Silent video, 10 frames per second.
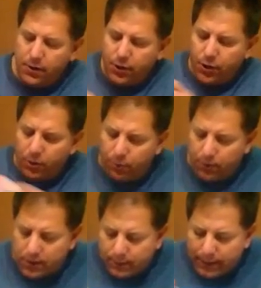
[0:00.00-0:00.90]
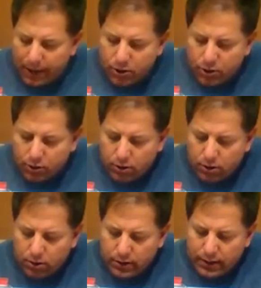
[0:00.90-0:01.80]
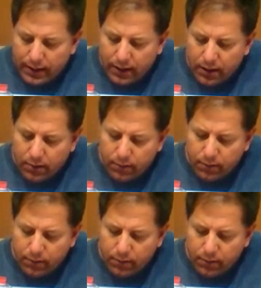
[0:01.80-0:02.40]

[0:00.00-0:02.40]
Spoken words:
You could put some extra glue in here